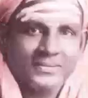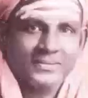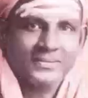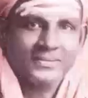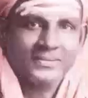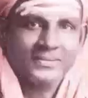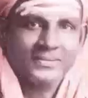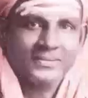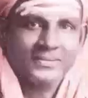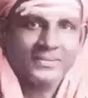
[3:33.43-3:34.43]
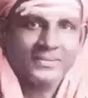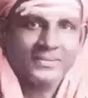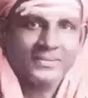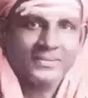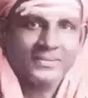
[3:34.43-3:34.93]

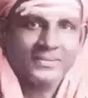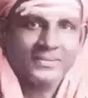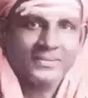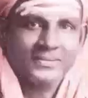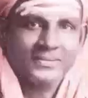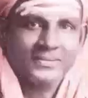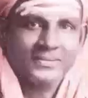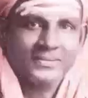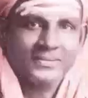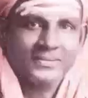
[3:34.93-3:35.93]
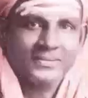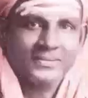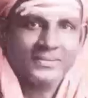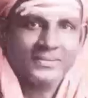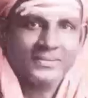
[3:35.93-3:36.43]

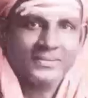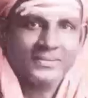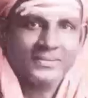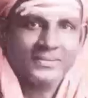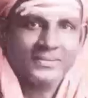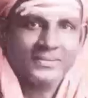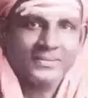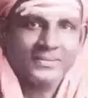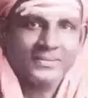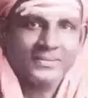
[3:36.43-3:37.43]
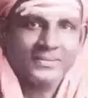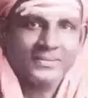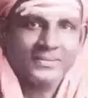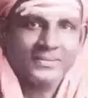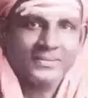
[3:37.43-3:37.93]

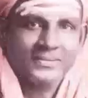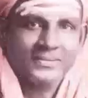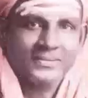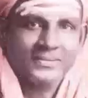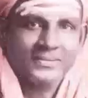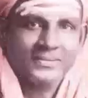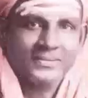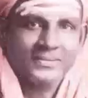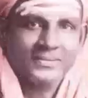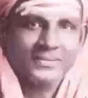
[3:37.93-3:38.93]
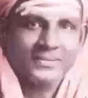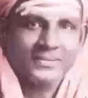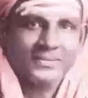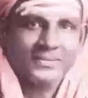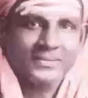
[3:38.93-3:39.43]

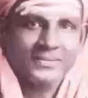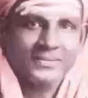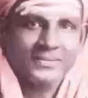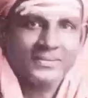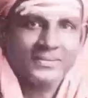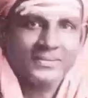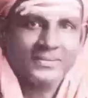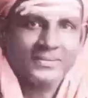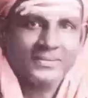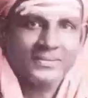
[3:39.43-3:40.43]
(no lip movement)